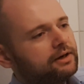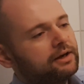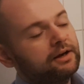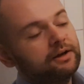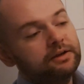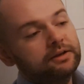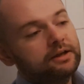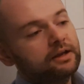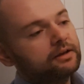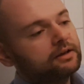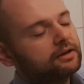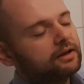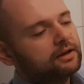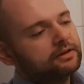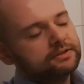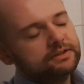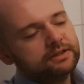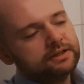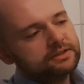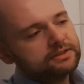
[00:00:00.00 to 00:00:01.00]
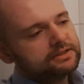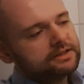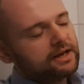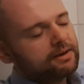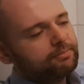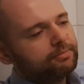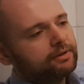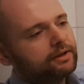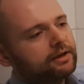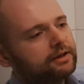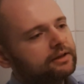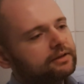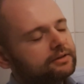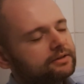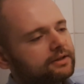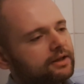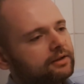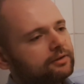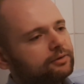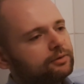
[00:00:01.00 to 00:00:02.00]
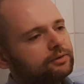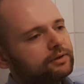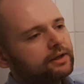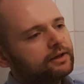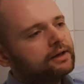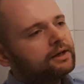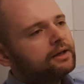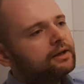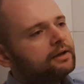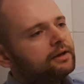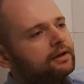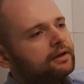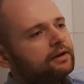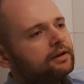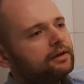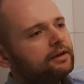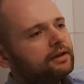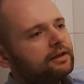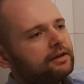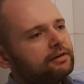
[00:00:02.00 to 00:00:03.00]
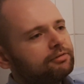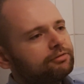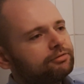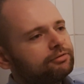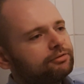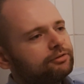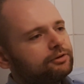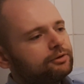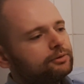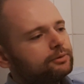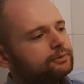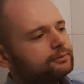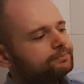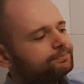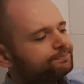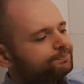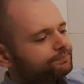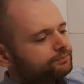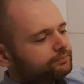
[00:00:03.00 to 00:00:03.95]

As an example, I can tell you that if you